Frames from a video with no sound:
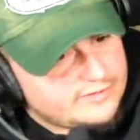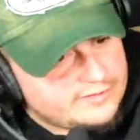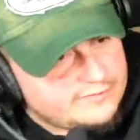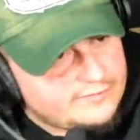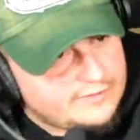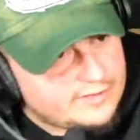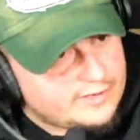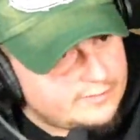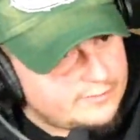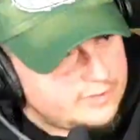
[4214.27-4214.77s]

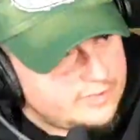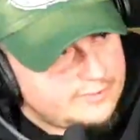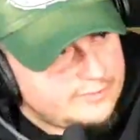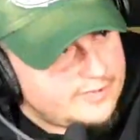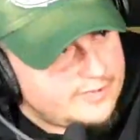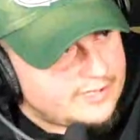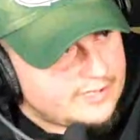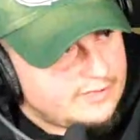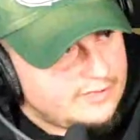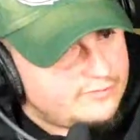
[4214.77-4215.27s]
like our buddy
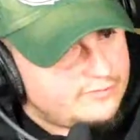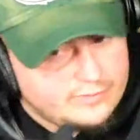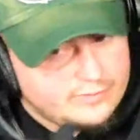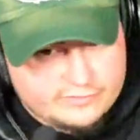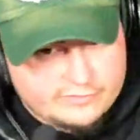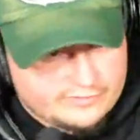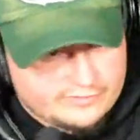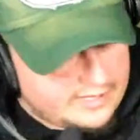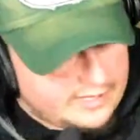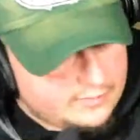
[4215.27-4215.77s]
Mike, he smokes.
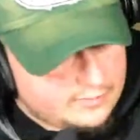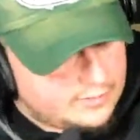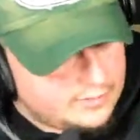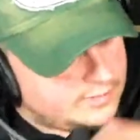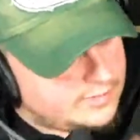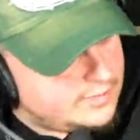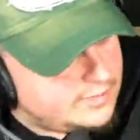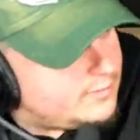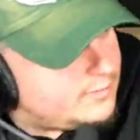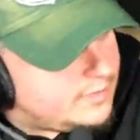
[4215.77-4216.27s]
Take one. I
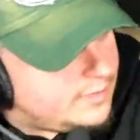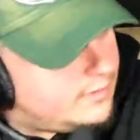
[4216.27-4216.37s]
don't care.